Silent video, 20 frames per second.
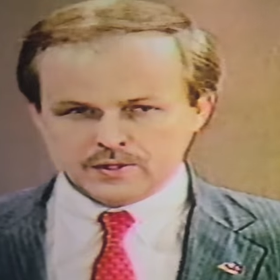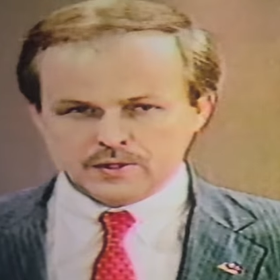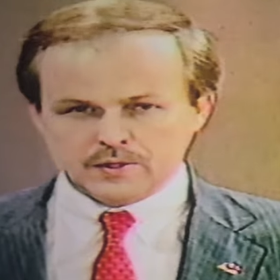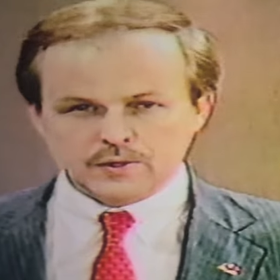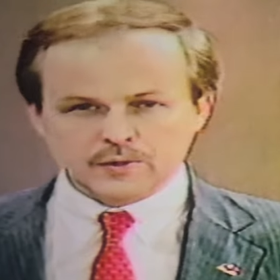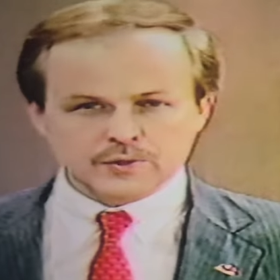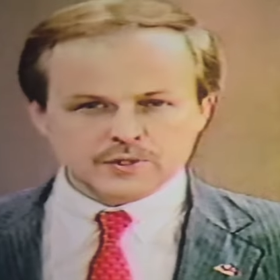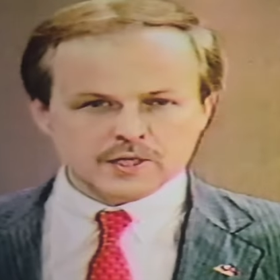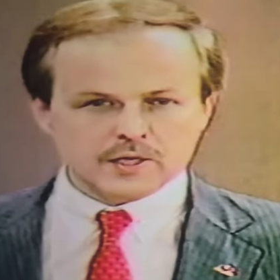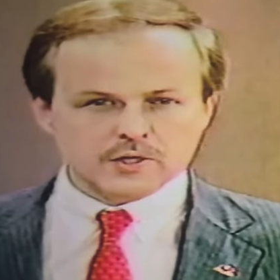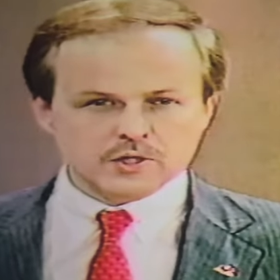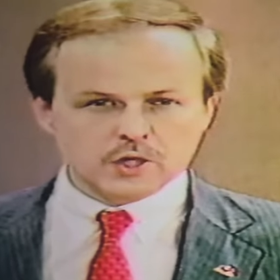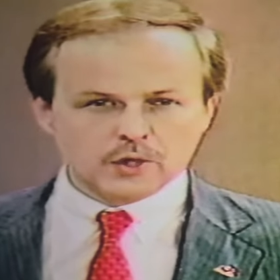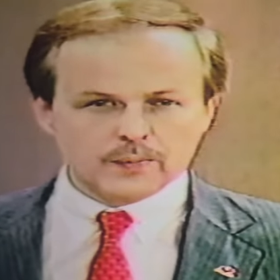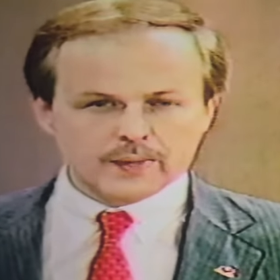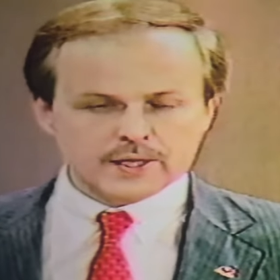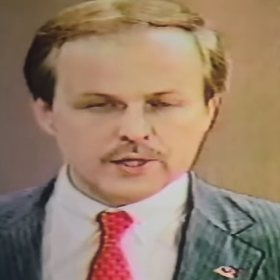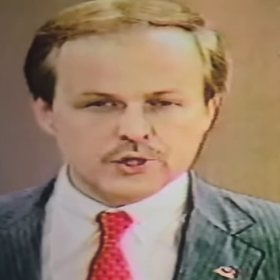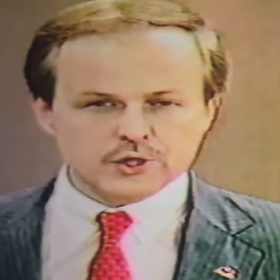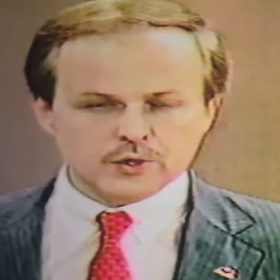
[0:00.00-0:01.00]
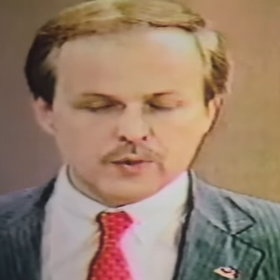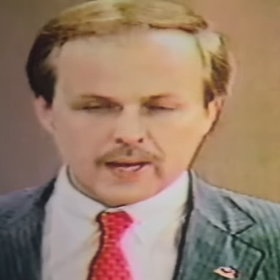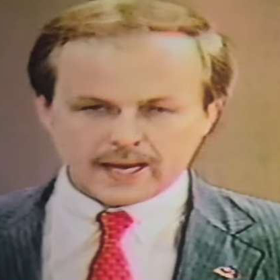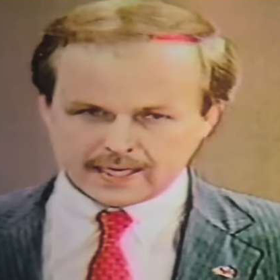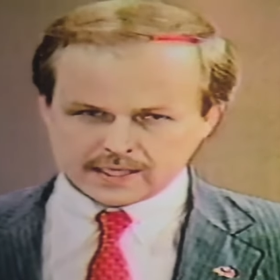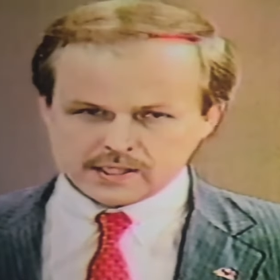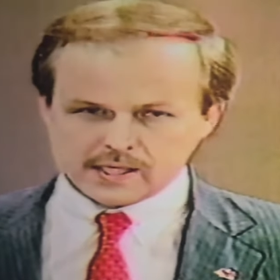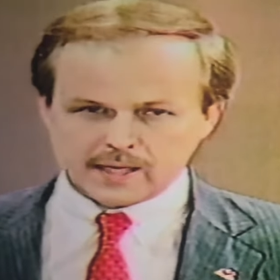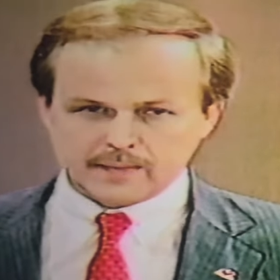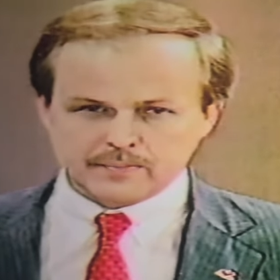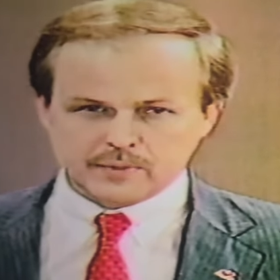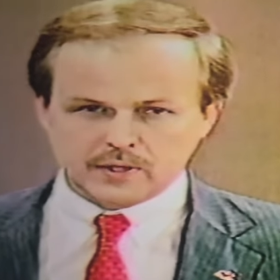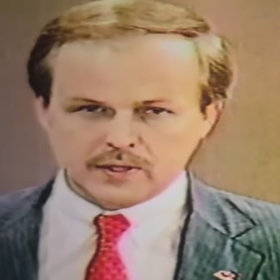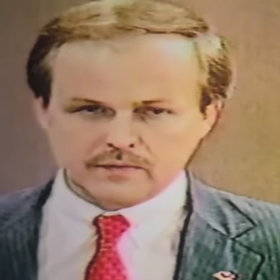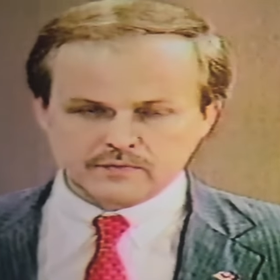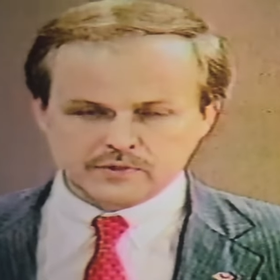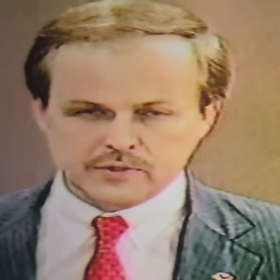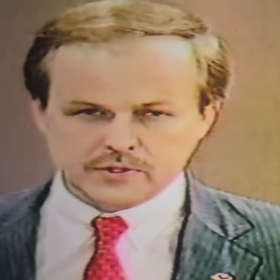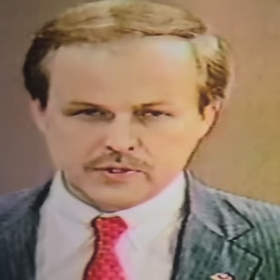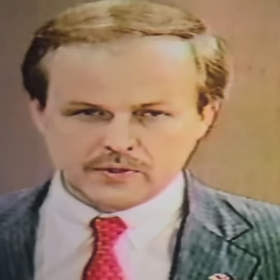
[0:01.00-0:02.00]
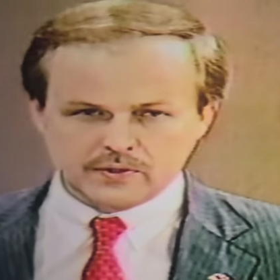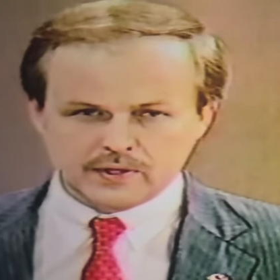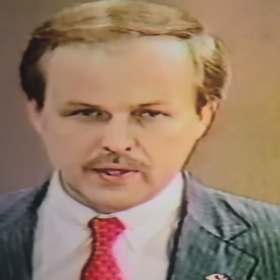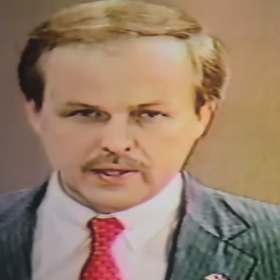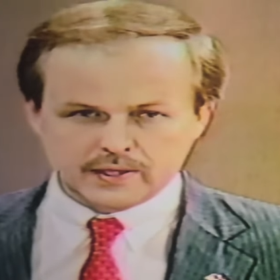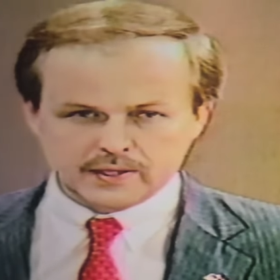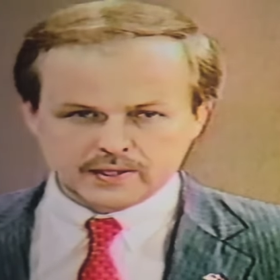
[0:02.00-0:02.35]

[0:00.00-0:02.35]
News Senator Lorraine Drew has that part of the story.